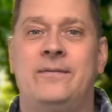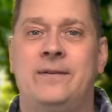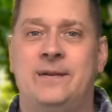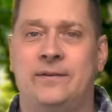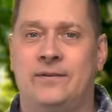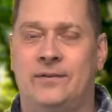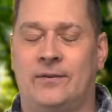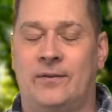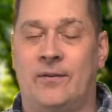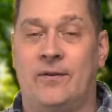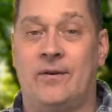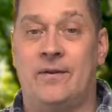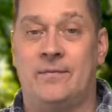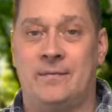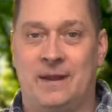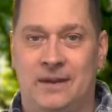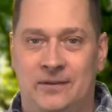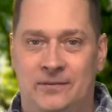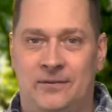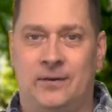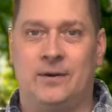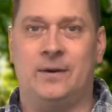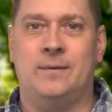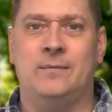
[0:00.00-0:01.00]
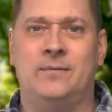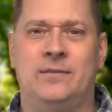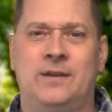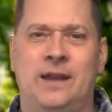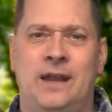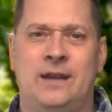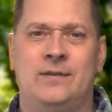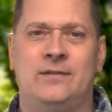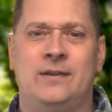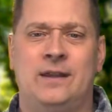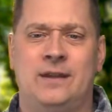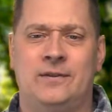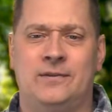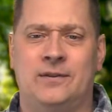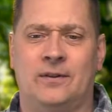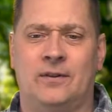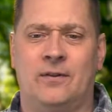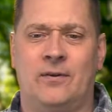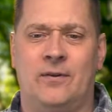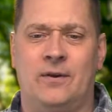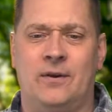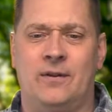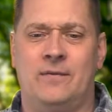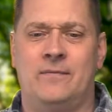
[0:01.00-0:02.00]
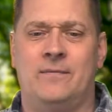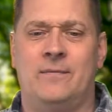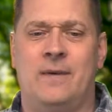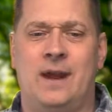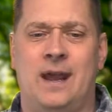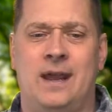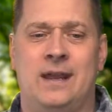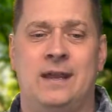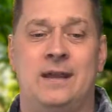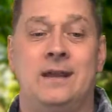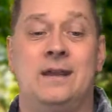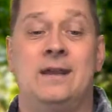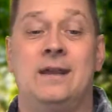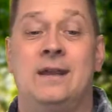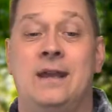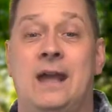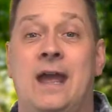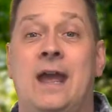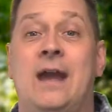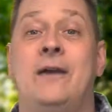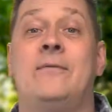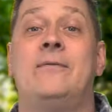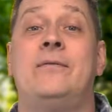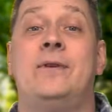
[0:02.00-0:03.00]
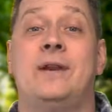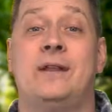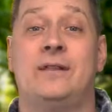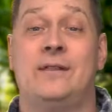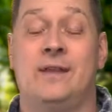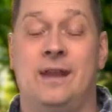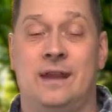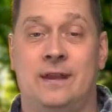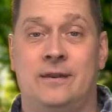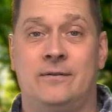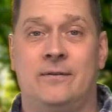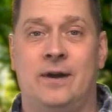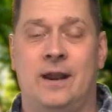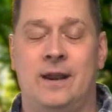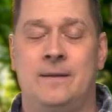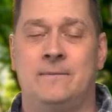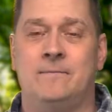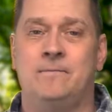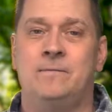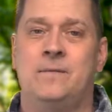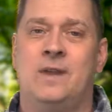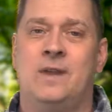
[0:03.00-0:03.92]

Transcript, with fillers: He's the Lord of my circumstance. He's the Lord of my everything, right?